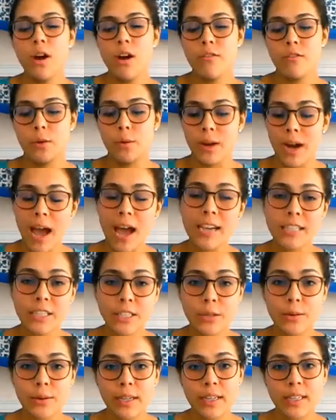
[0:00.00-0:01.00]
For what I
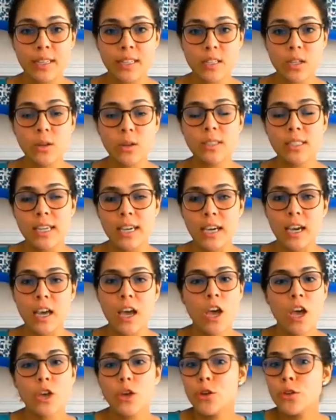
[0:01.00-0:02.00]
do in consulting,
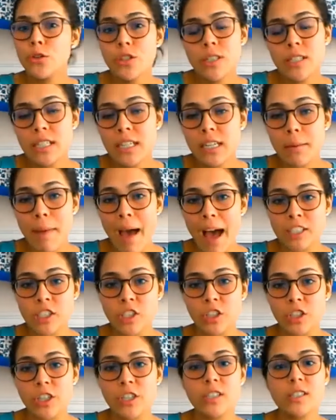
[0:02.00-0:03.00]
you just need a
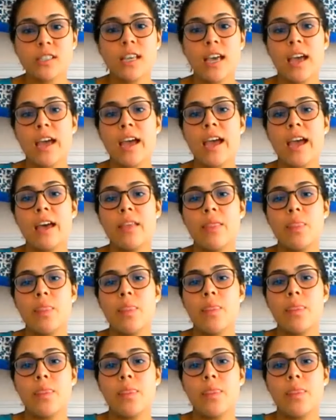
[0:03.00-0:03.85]
bachelor's, and